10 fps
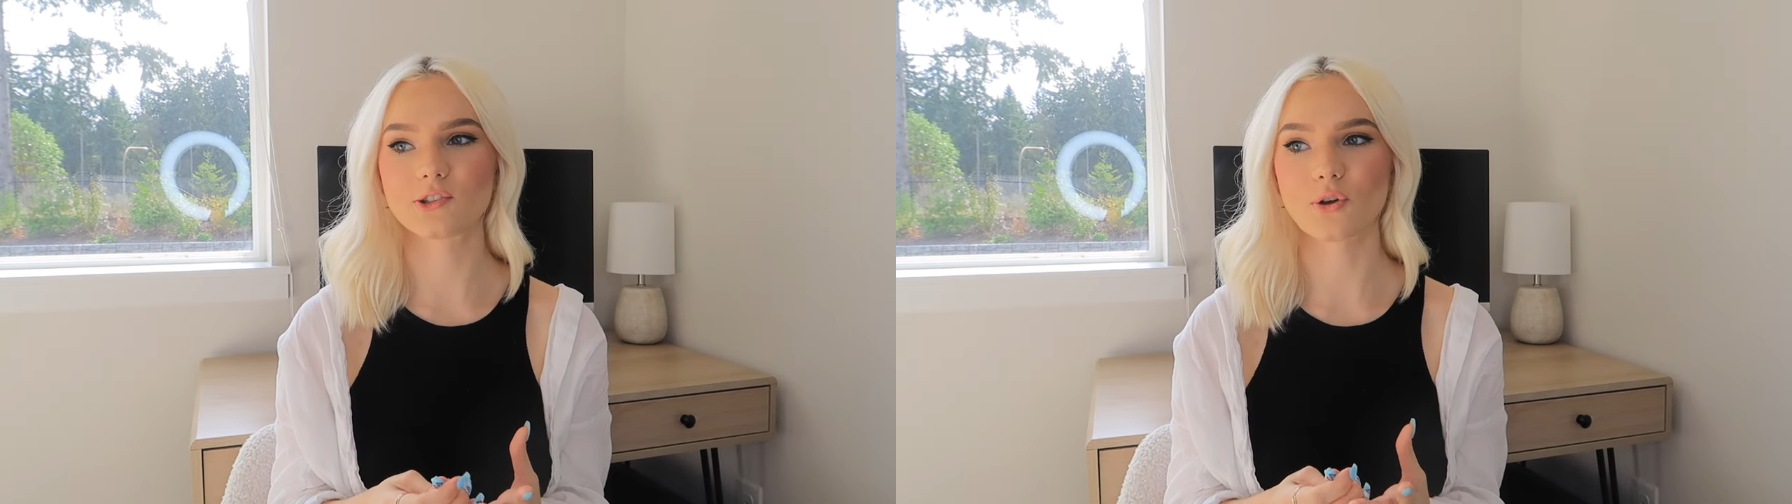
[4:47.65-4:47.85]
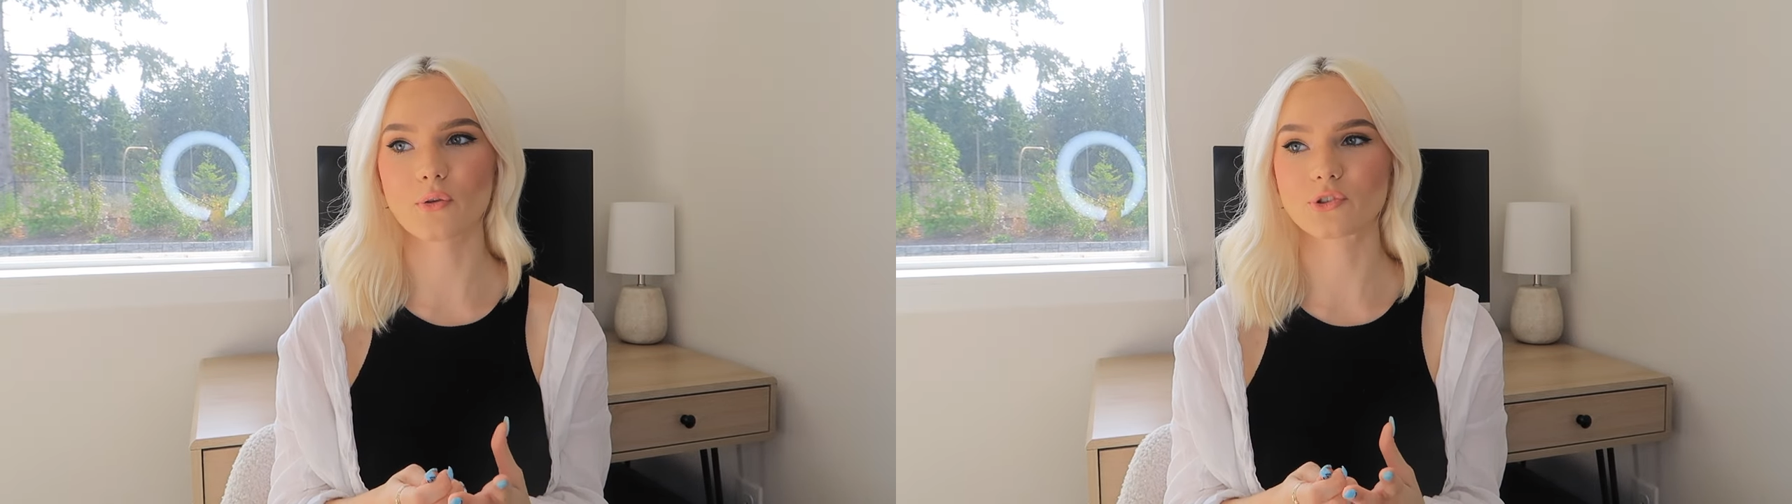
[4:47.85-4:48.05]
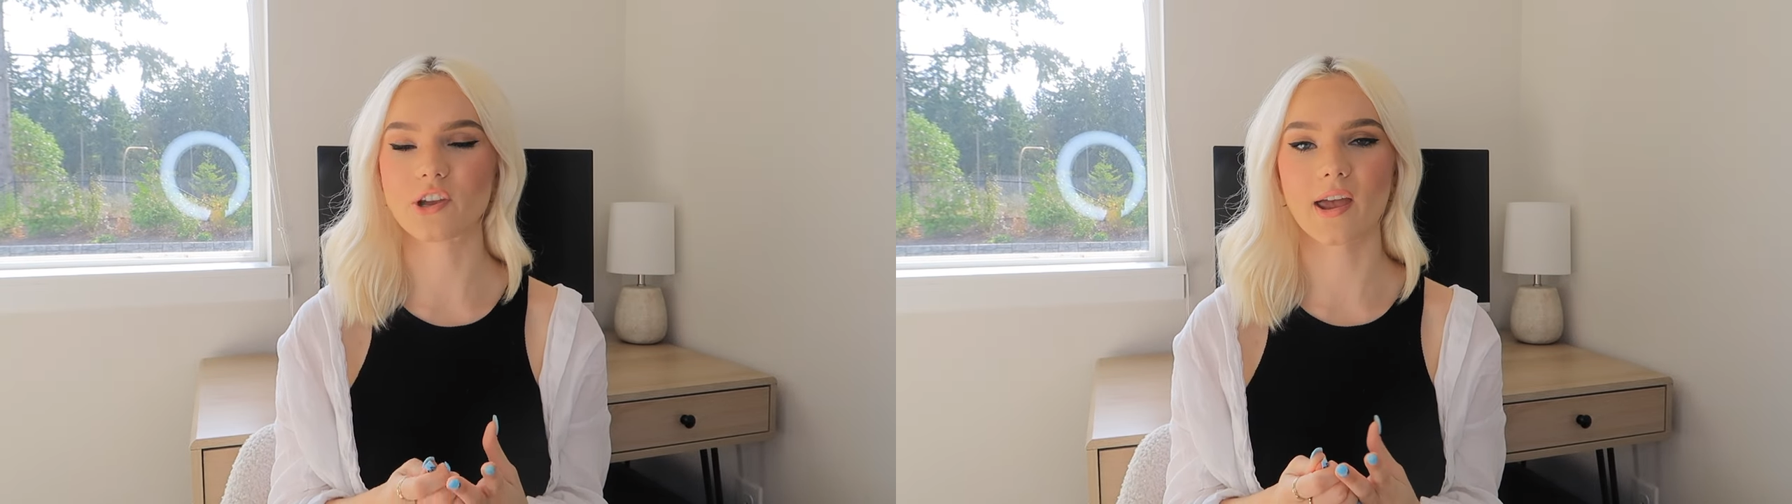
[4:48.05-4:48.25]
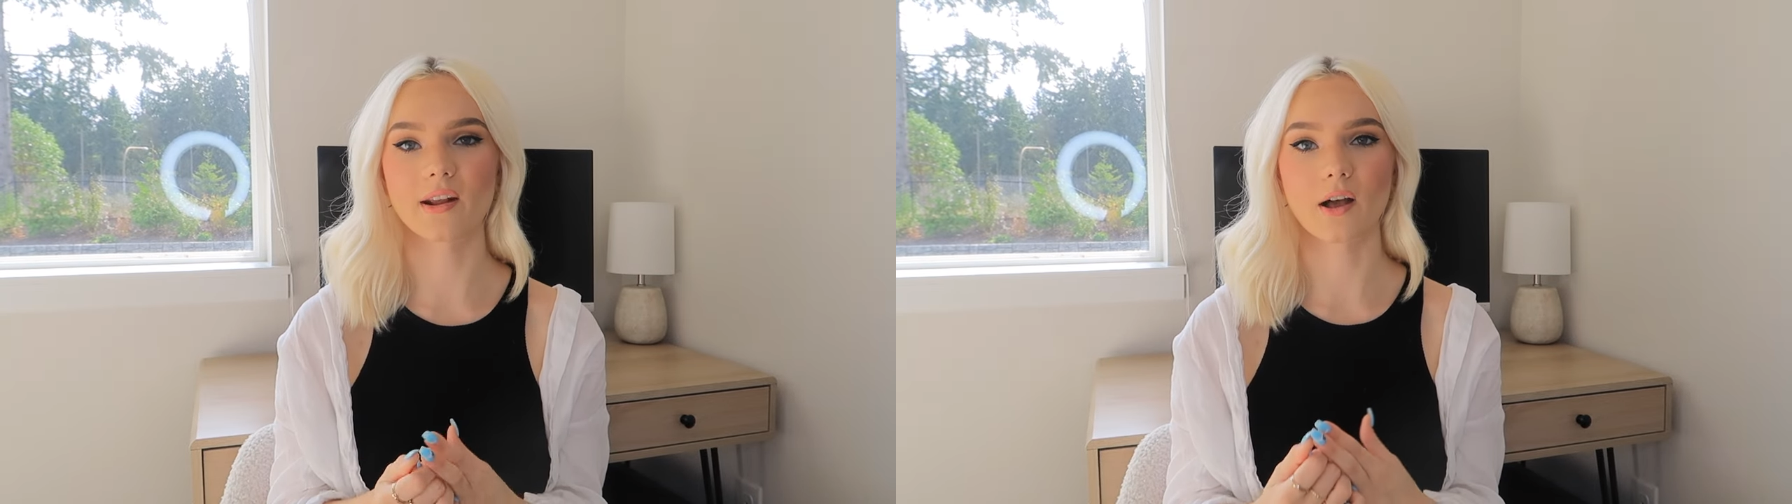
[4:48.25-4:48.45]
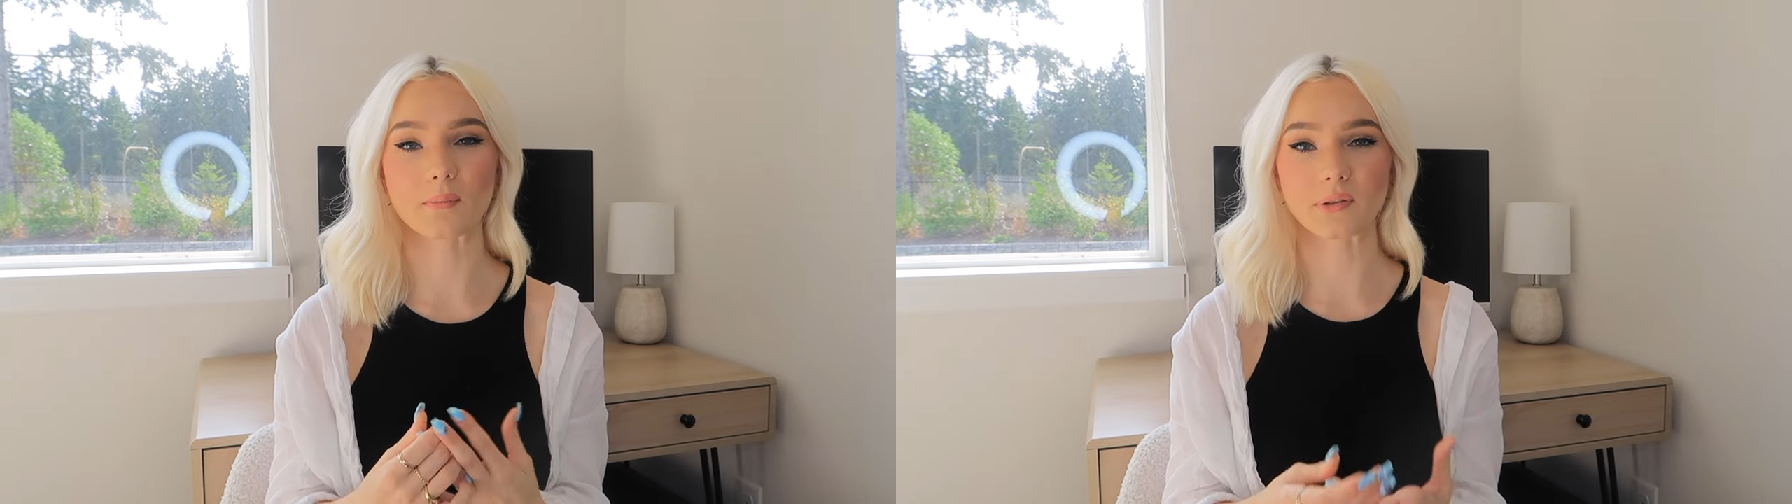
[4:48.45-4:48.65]
don't
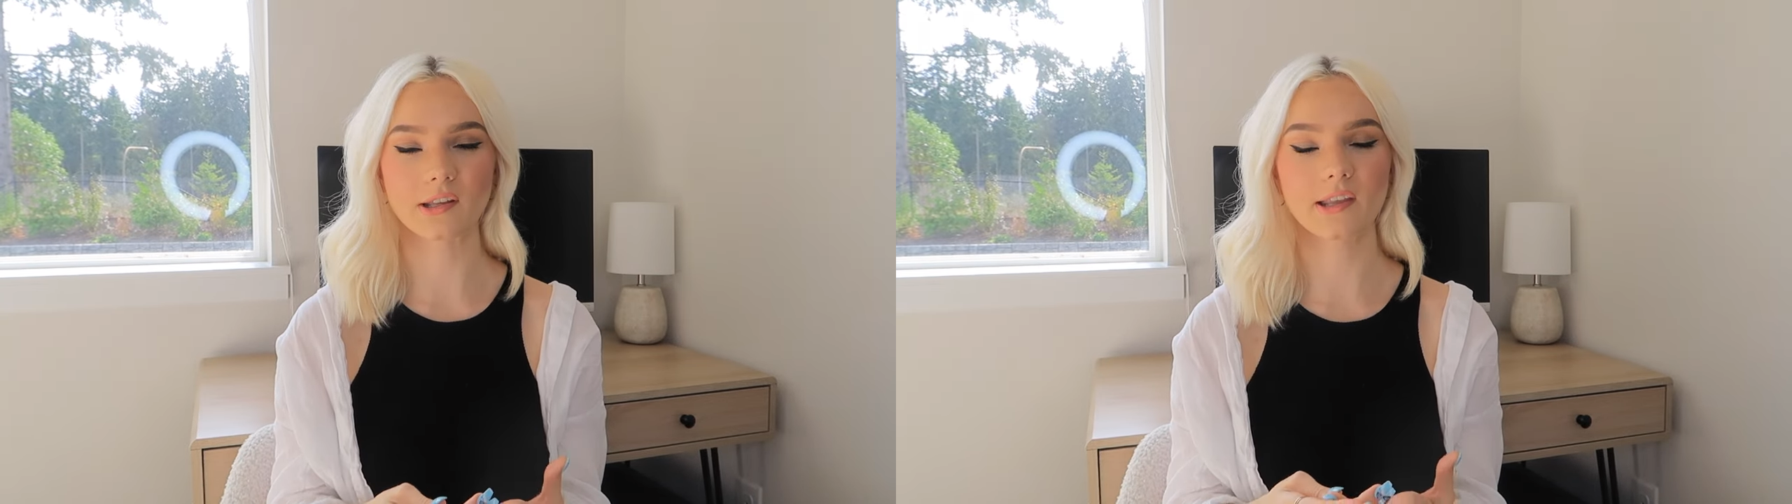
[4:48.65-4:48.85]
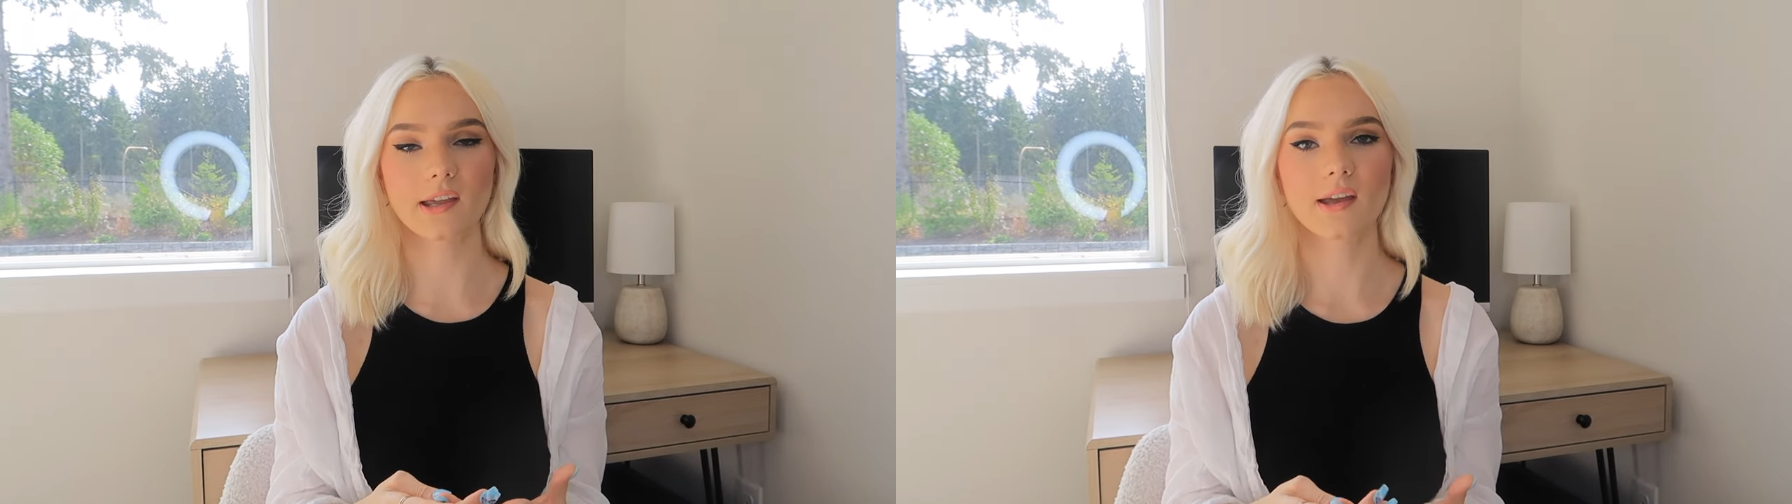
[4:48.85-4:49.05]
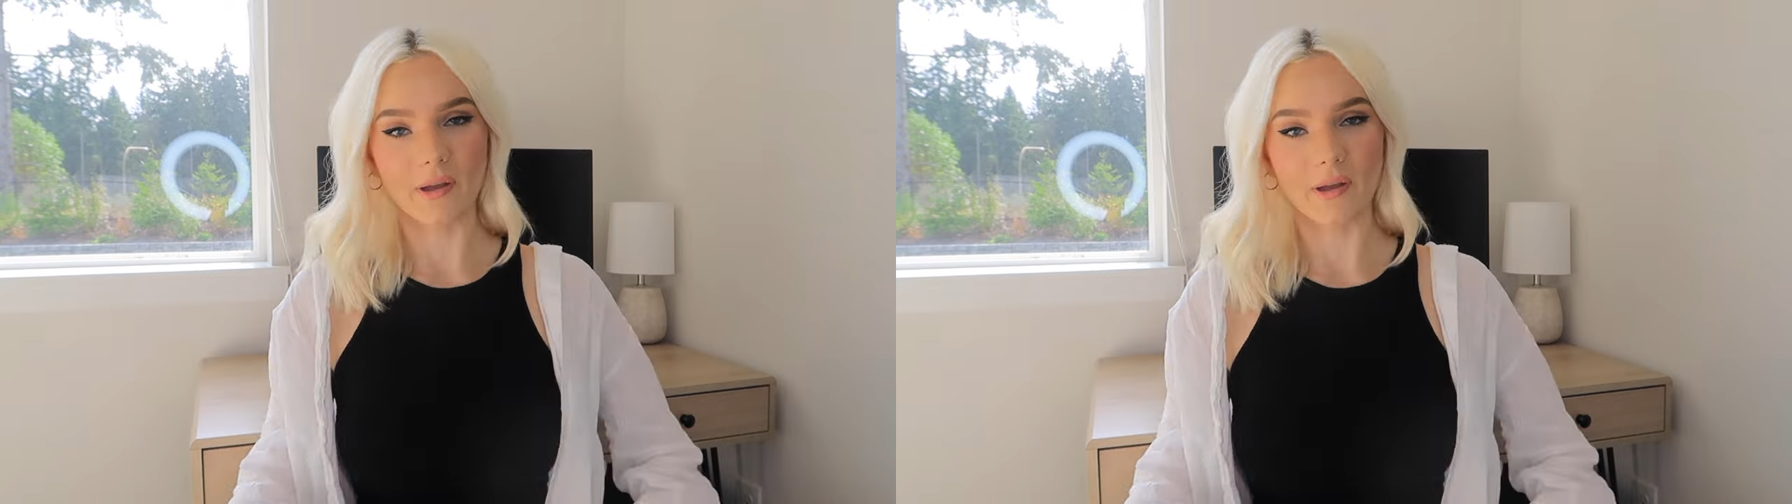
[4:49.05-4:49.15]
shed completely.